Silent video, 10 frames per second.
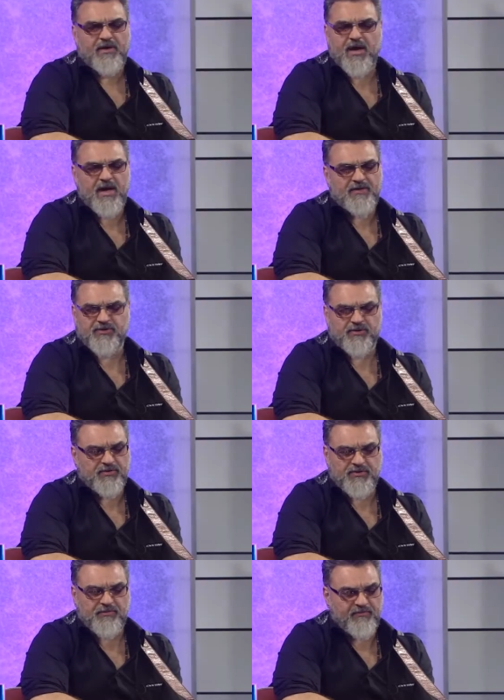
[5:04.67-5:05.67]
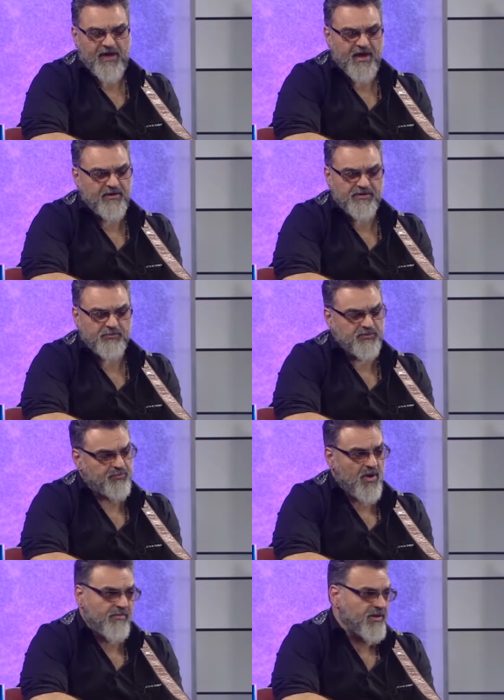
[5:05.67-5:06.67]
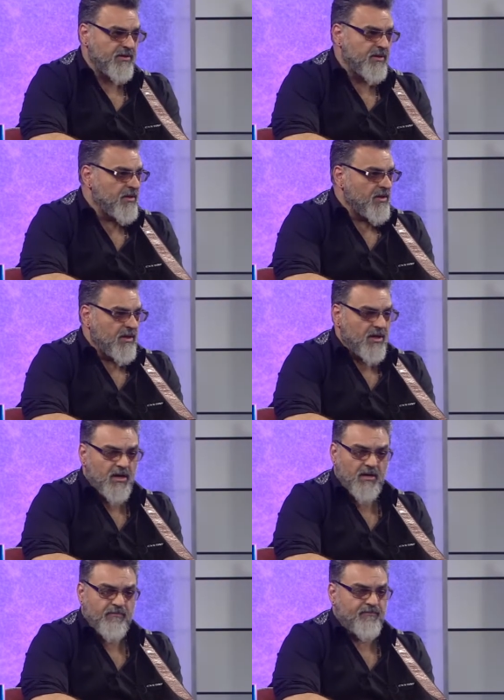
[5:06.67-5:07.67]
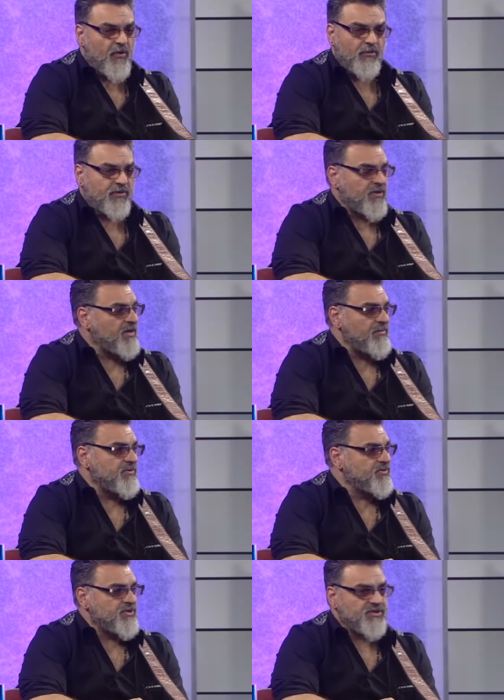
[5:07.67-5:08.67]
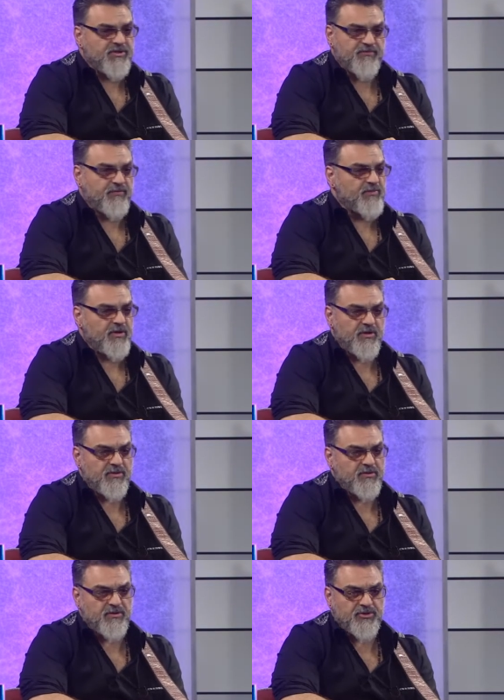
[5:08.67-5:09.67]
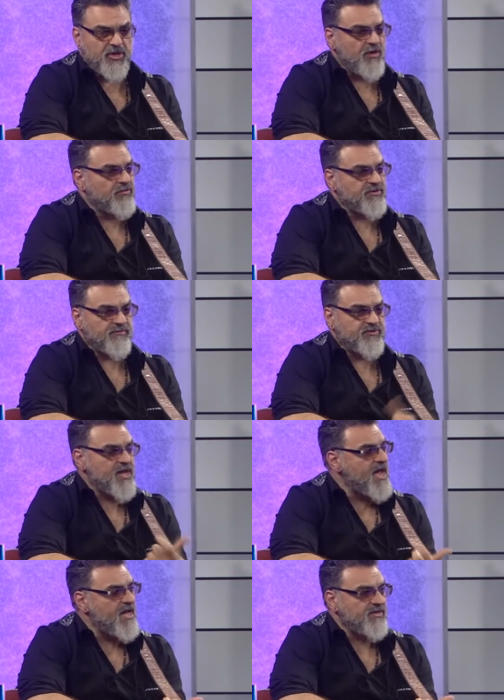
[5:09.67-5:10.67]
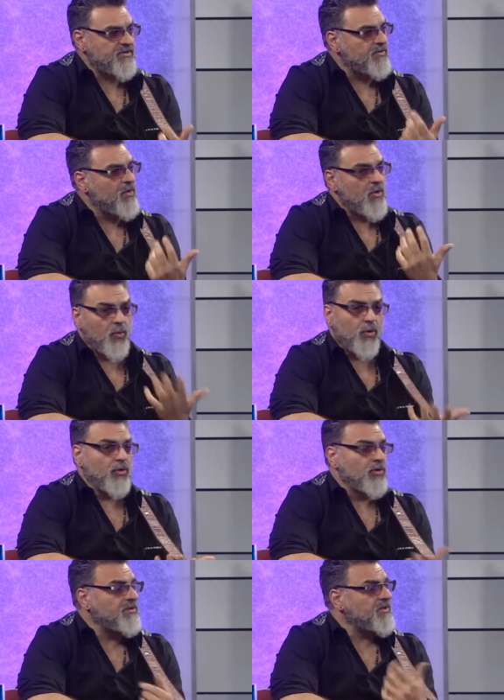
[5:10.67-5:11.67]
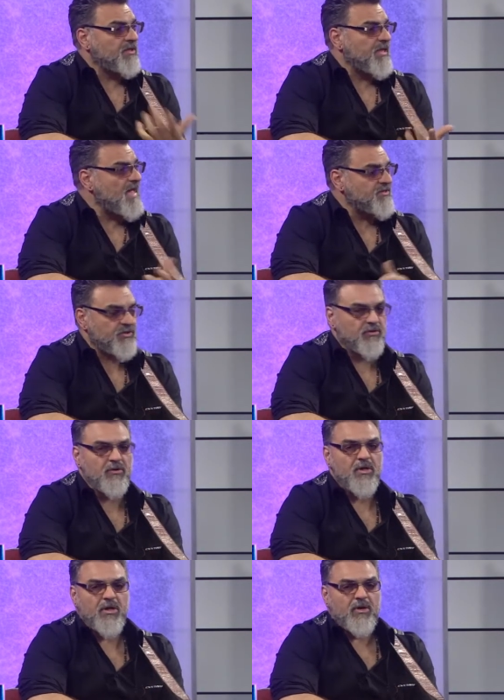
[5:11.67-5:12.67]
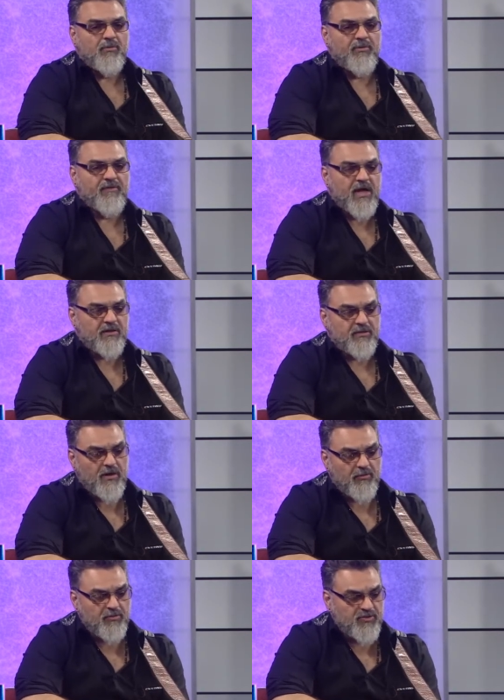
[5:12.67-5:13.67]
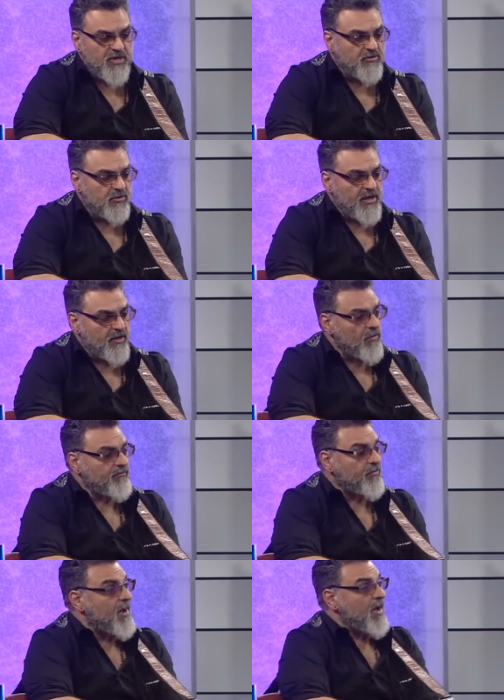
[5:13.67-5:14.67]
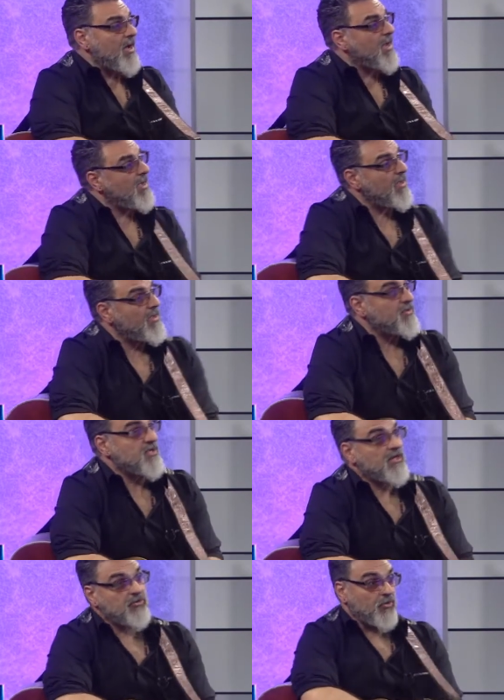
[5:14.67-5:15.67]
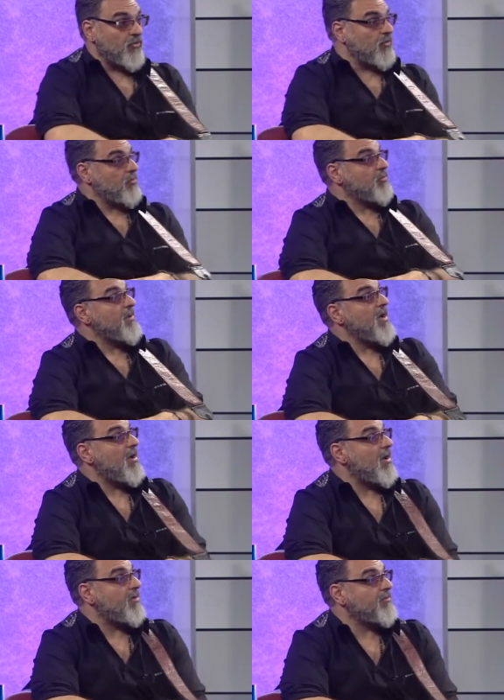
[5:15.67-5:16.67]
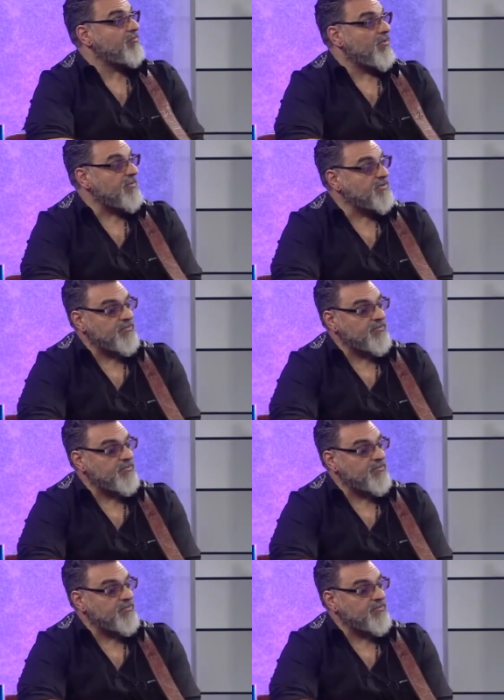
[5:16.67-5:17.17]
music. guys are some of Canada's most prominent uh -huh. uh, forward-thinking musicians from the, the genres of jazz and world and classical. We've got uh, Rosendo Leon from uh, San Antonio, Cuba on oh. drums and